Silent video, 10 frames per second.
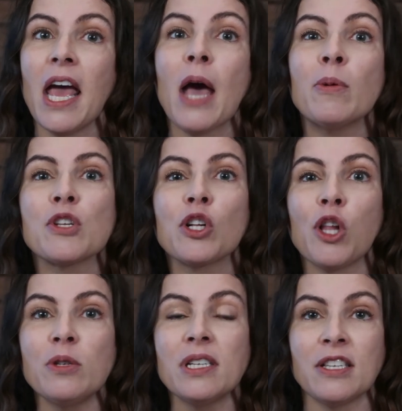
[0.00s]
It was a
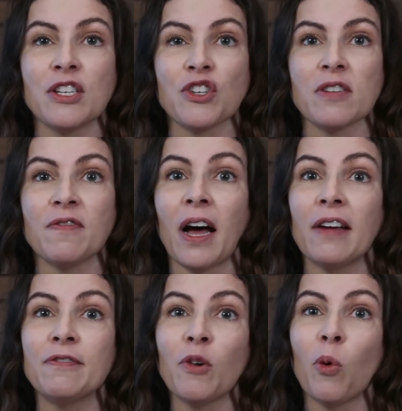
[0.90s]
close decision,
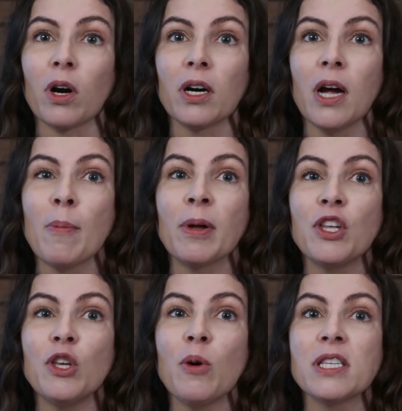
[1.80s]
5-4, but
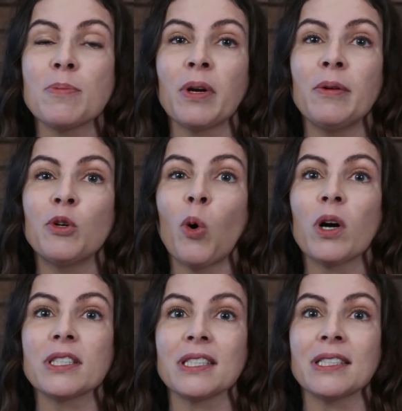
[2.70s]
the U.S. Supreme
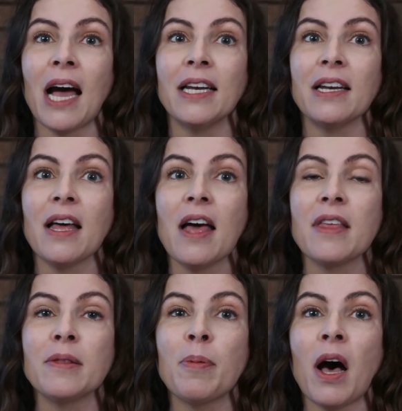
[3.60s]
Court decided
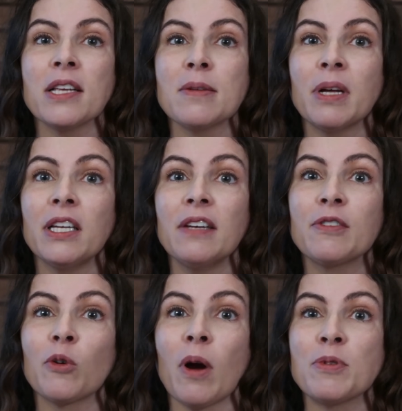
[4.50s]
that the possibility
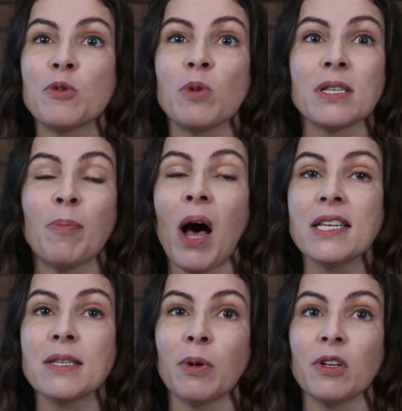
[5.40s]
of corruption was
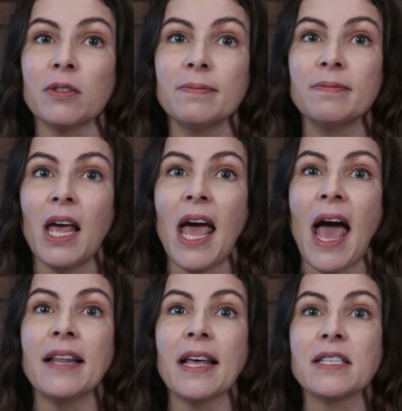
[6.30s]
impossible
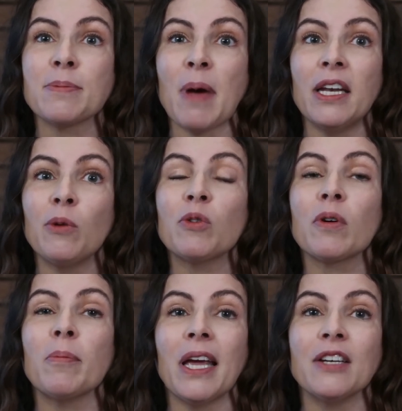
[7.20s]
and that spending would
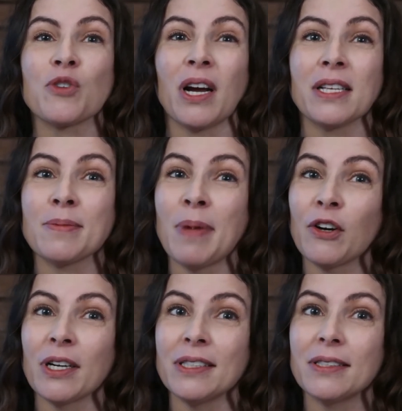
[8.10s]
remain
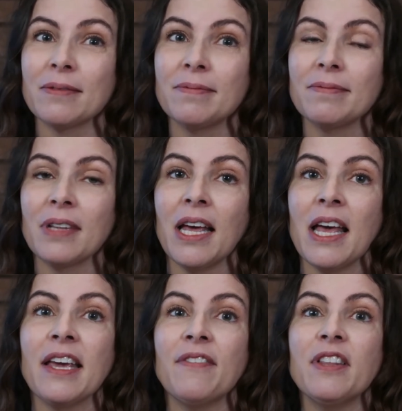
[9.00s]
transparent.
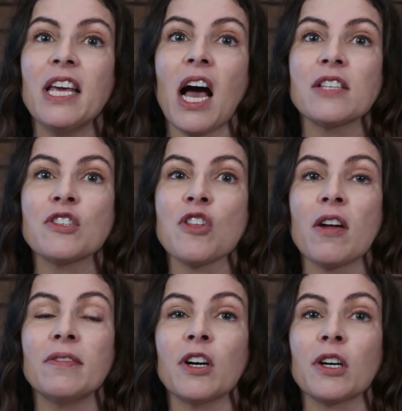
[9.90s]
Given the
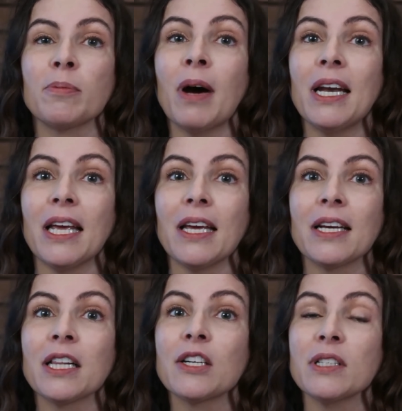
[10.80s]
onslaught of dark money,
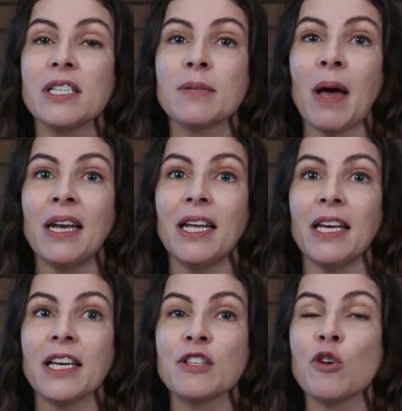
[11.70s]
clearly
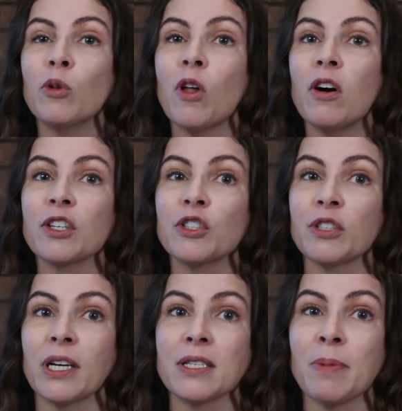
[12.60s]
spending is no longer
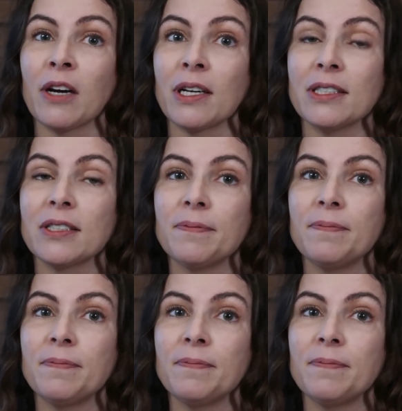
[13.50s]
transparent.